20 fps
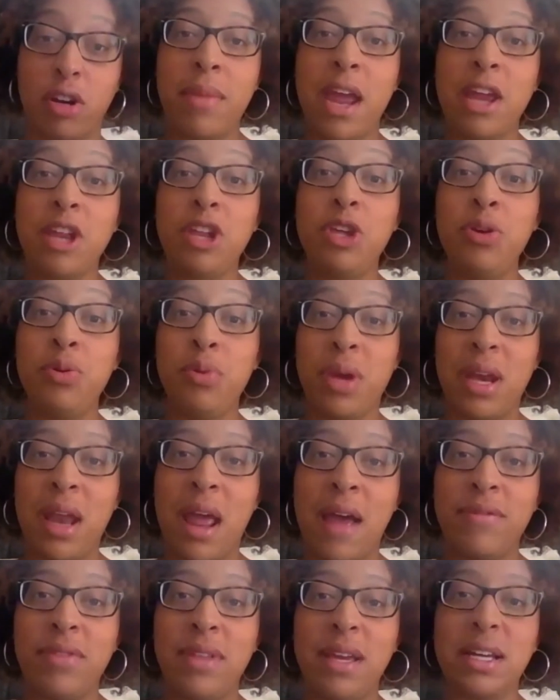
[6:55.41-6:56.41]
and you can
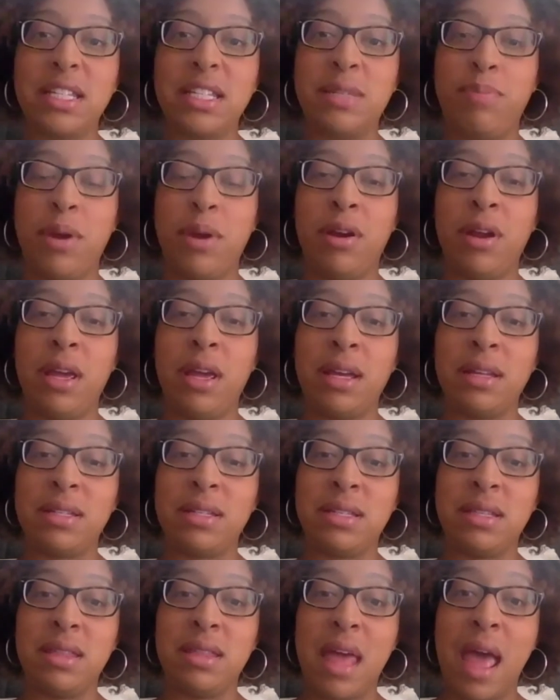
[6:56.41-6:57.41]
have the
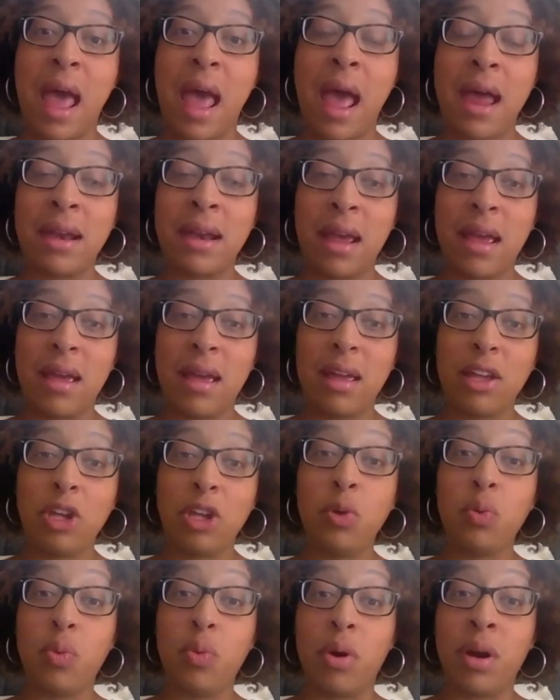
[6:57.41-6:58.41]
experience that
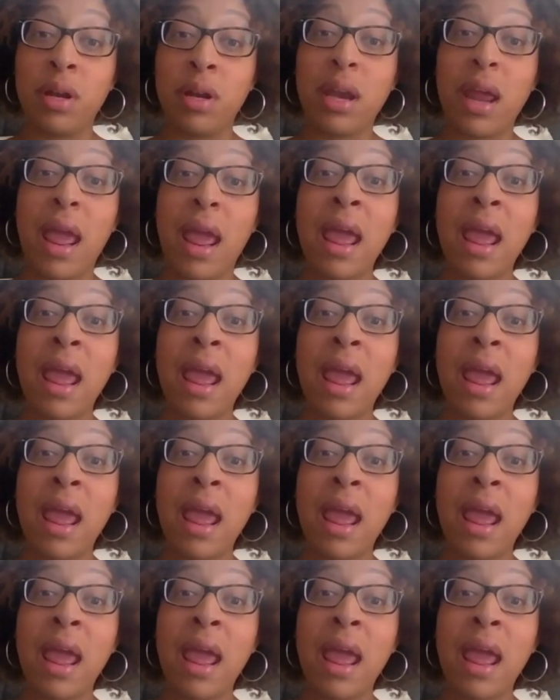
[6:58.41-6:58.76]
you want,